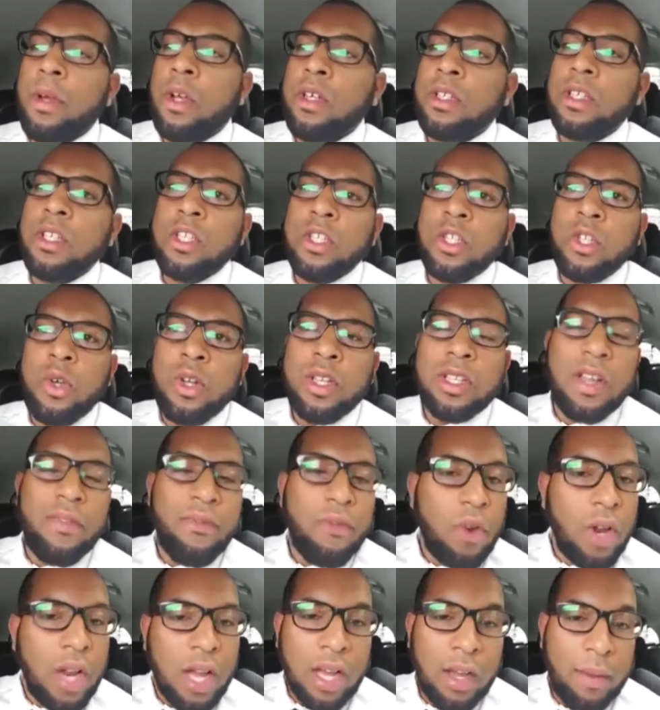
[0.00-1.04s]
because as soon as I
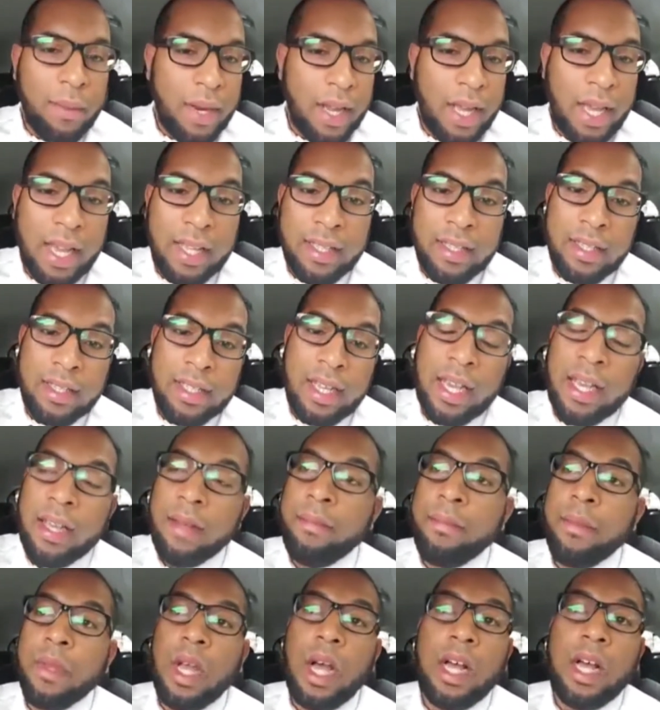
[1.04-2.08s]
feel like I'm going to
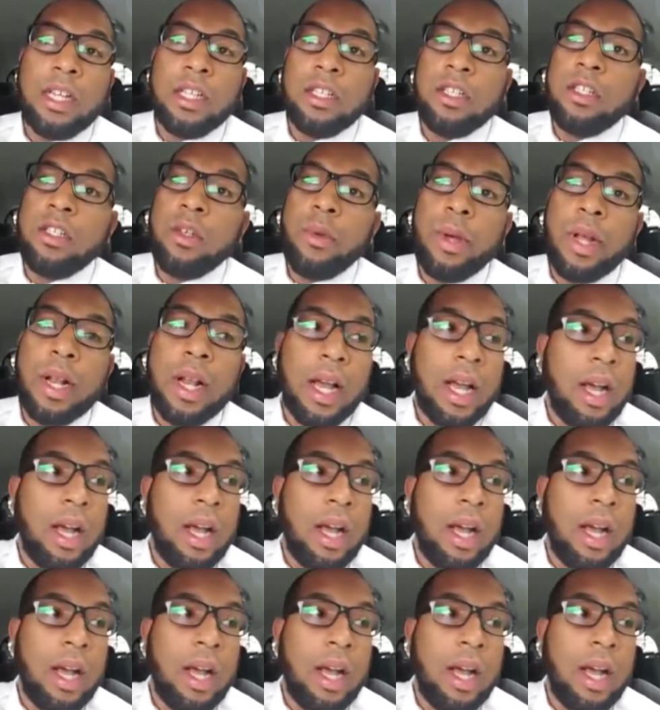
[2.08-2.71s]
hesitate, I just do it.